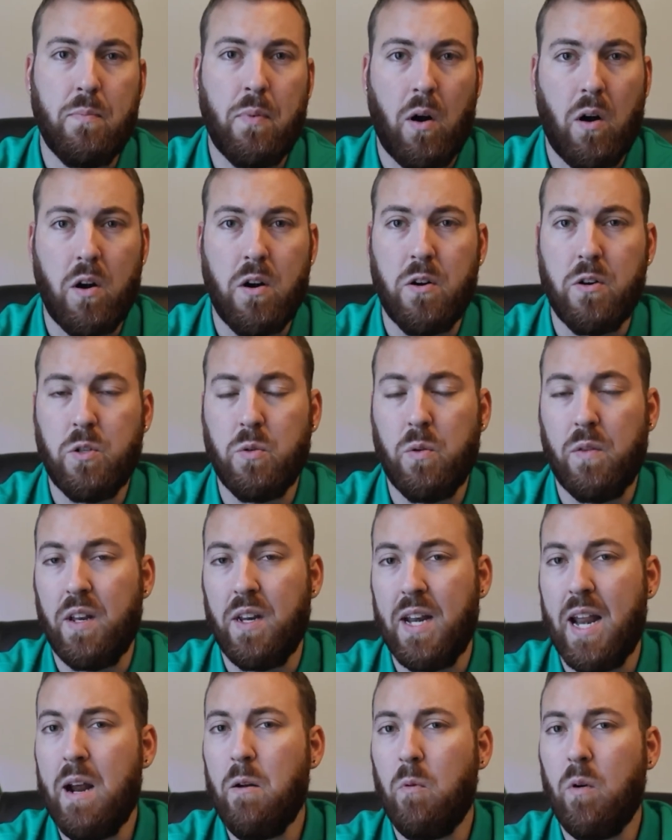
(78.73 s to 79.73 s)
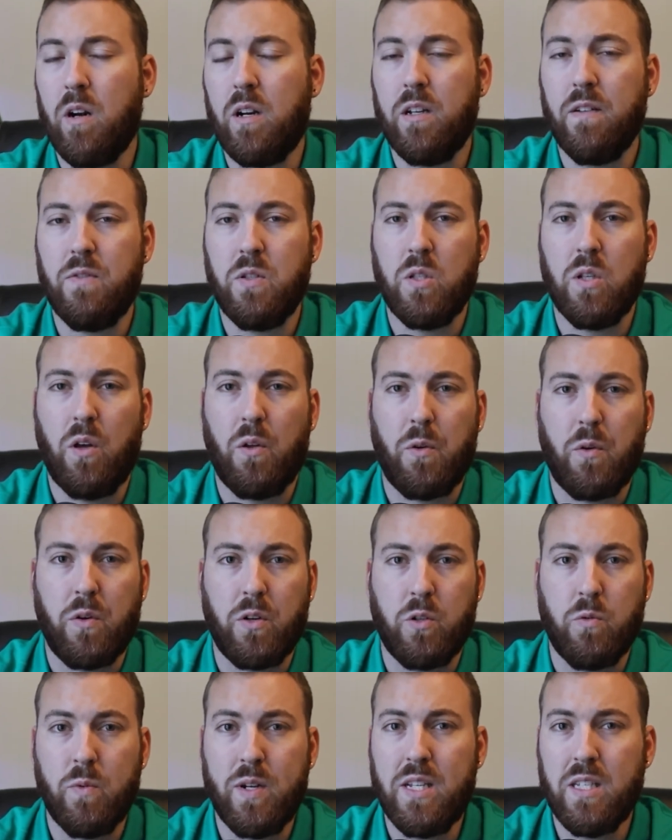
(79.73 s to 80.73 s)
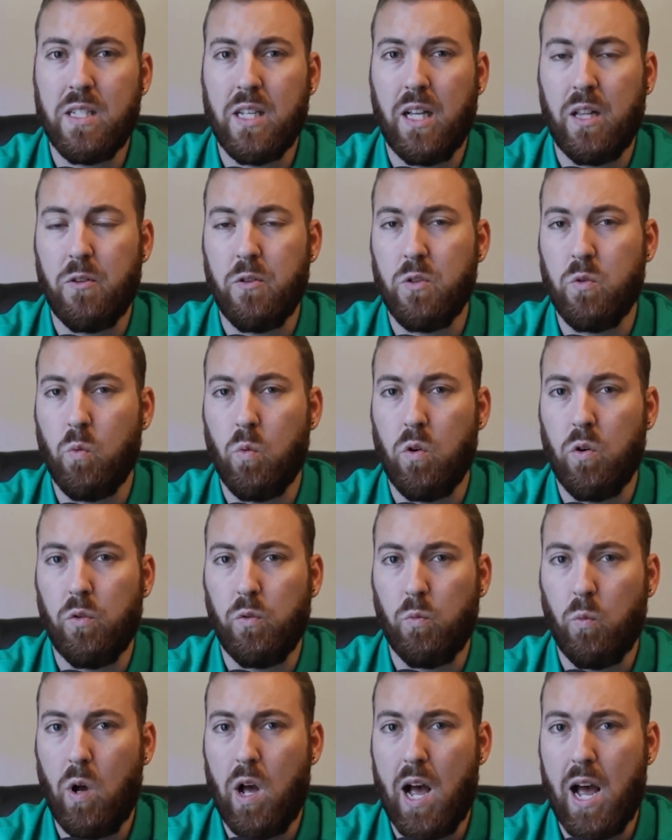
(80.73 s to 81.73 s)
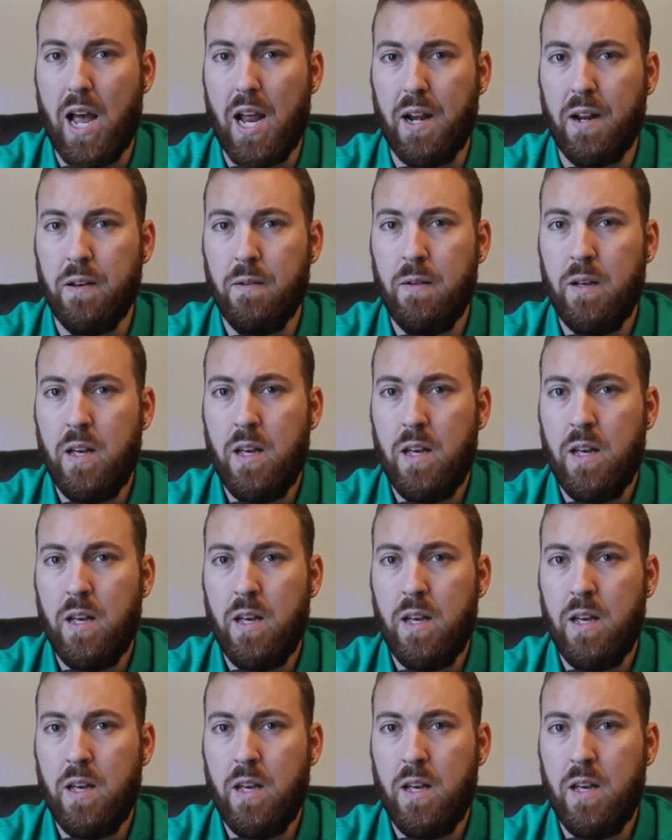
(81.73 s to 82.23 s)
partners with a network of SolidWorks resellers worldwide.